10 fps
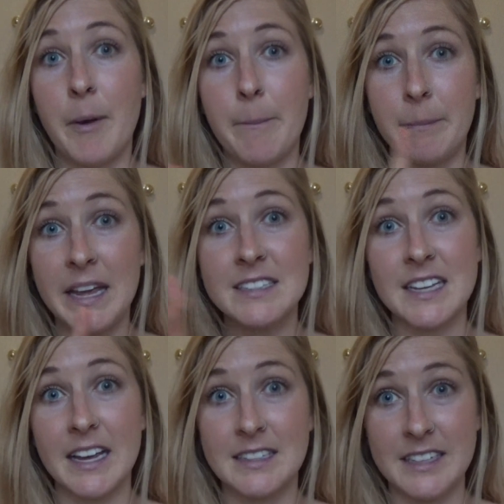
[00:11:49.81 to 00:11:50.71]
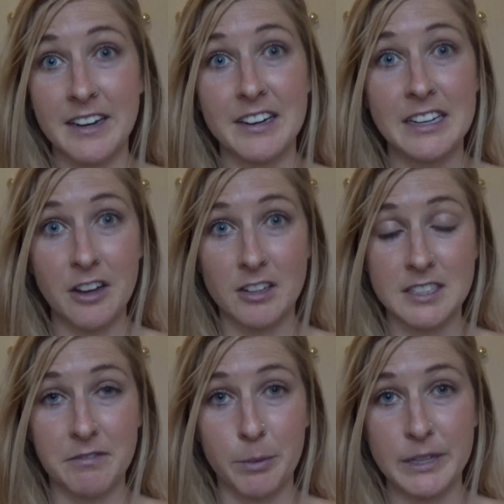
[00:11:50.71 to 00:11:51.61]
meat and dairy cause
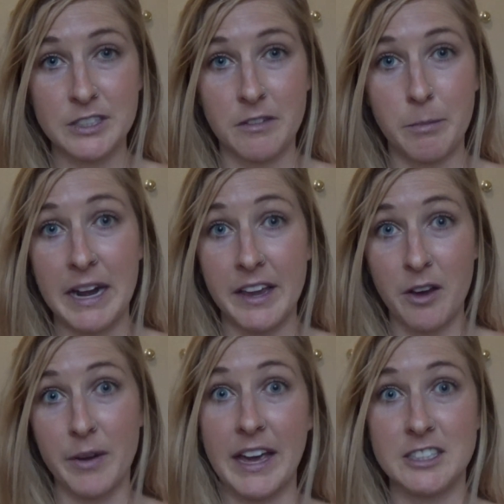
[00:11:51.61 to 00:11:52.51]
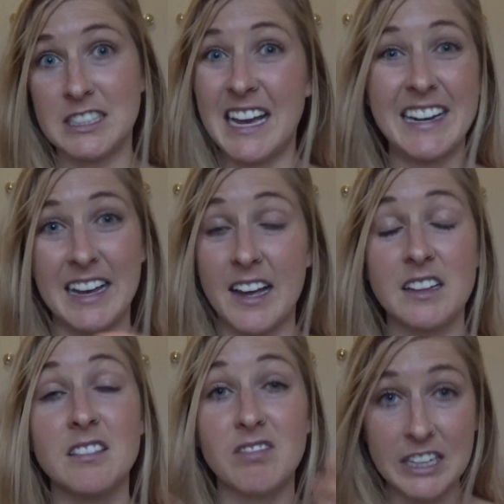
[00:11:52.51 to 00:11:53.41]
inflammation of the body. Okay, I just had to
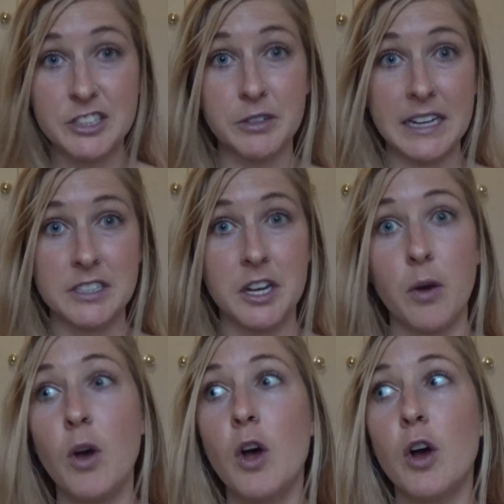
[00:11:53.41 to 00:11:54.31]
let you guys know.